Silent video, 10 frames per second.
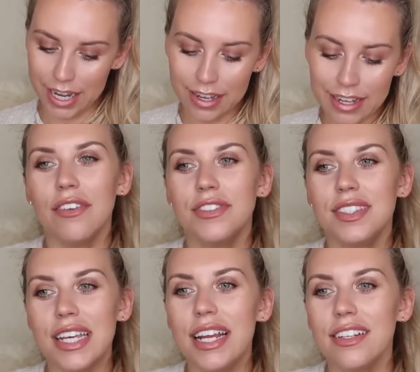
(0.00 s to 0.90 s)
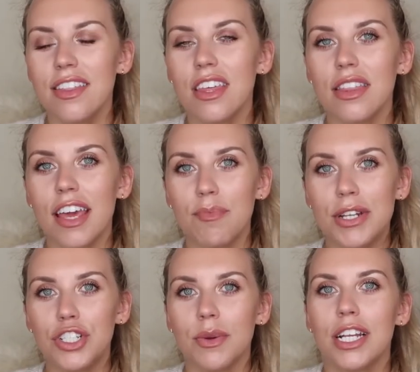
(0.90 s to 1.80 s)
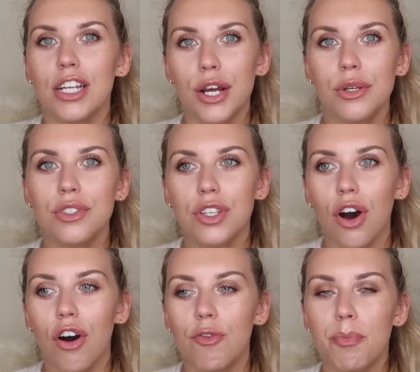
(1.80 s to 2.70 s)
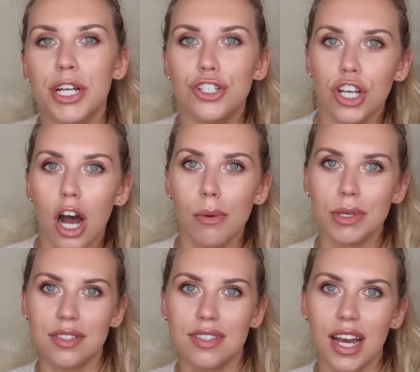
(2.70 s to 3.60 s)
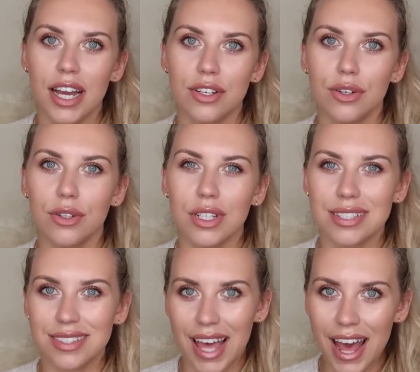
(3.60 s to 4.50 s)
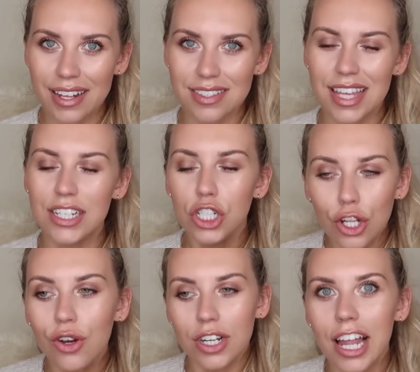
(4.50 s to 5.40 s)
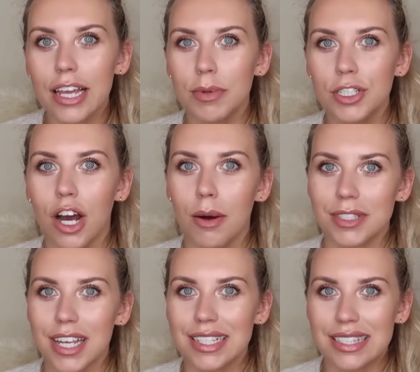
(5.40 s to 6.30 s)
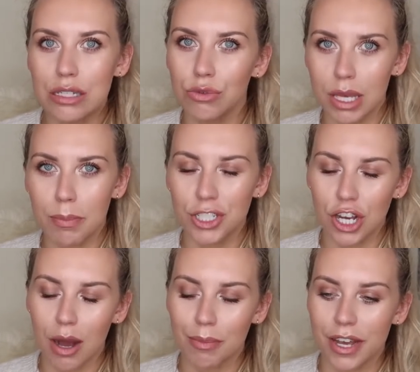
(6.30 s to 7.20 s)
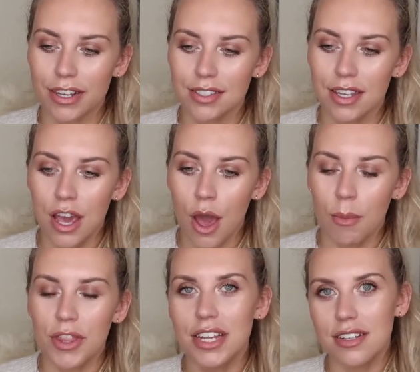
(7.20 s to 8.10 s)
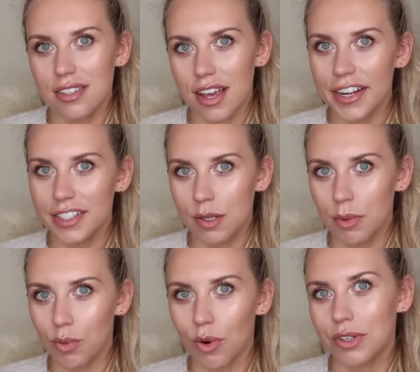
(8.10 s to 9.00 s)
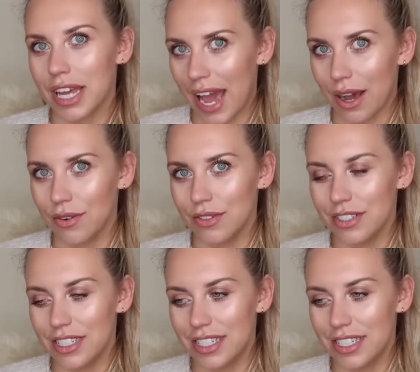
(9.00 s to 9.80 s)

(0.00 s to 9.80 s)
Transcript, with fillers: it. I've seen that they've been doing loads of pyjama style sets. They look like pyjamas, like silky pyjamas, but they're designed to be worn out.